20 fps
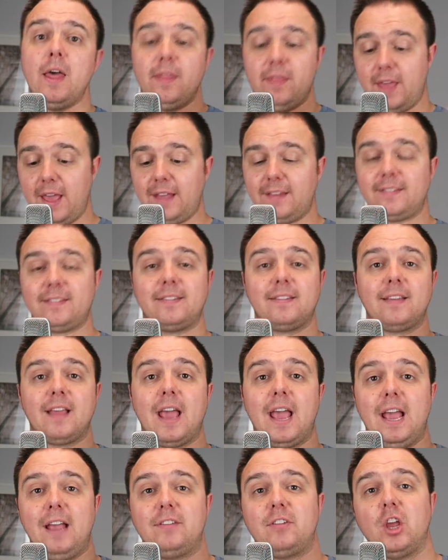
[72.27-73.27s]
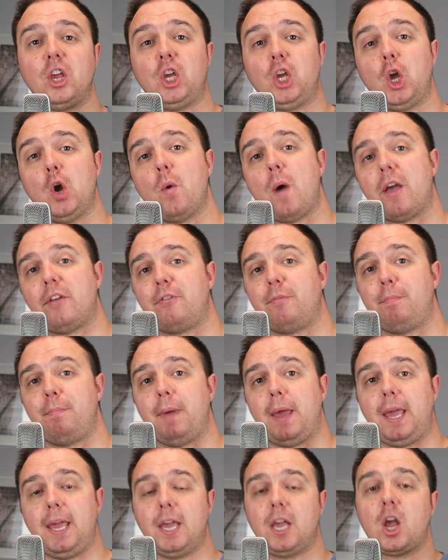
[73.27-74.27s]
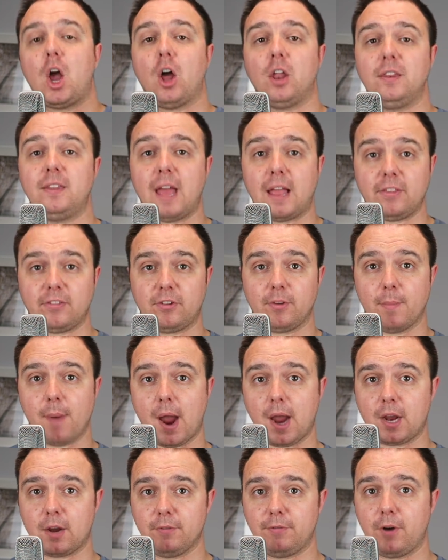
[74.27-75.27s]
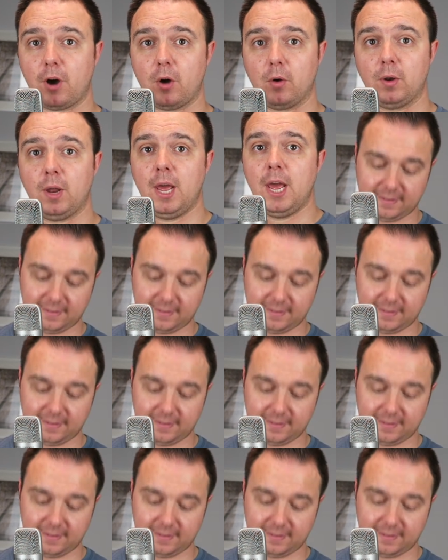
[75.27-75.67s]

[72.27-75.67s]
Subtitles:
This is a USB condenser microphone.